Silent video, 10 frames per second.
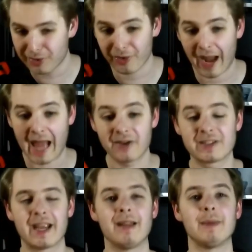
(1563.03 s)

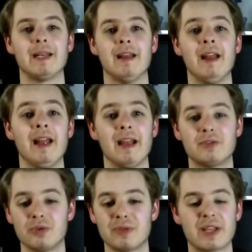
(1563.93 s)
entertainment as
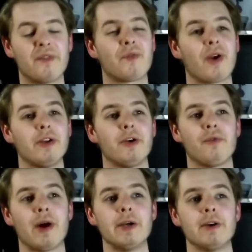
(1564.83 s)
you sit in front of your
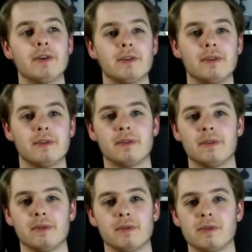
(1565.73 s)
fire,
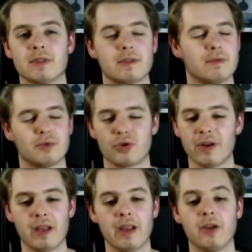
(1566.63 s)

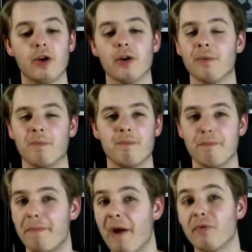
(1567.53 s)
drinking your
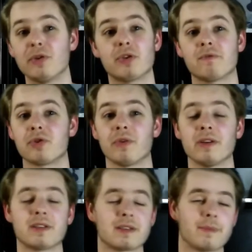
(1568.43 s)
beverage of
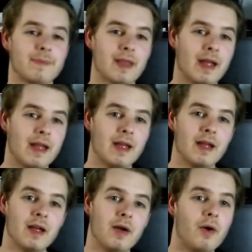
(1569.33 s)
choice
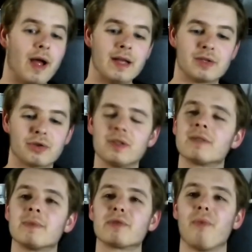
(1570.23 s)
as
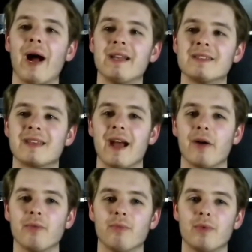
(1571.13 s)
Christmas winds
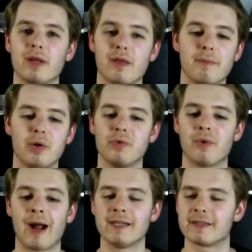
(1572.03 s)
down and the moon
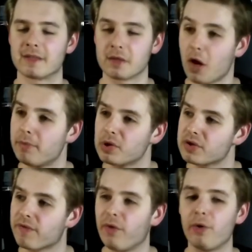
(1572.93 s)
rises, an almost
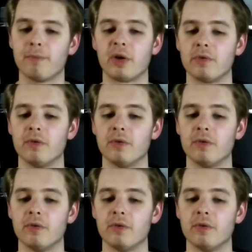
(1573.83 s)
full moon.